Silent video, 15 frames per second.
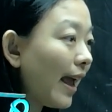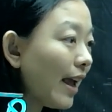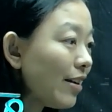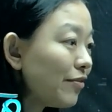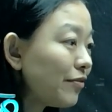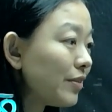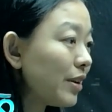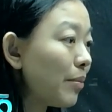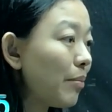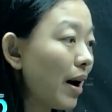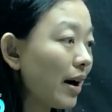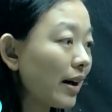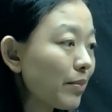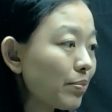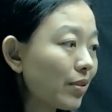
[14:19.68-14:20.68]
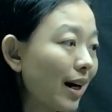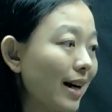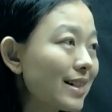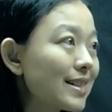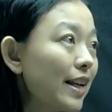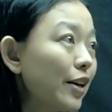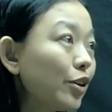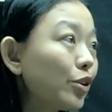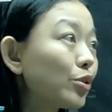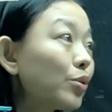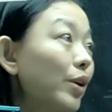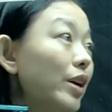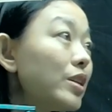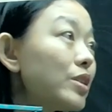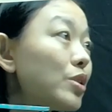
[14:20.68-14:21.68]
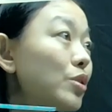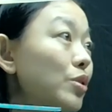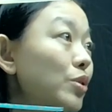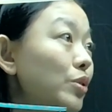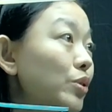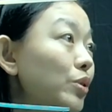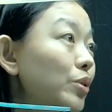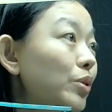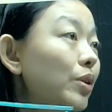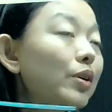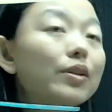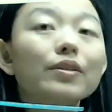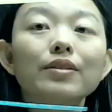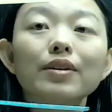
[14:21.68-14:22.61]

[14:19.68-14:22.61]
If the market price increased to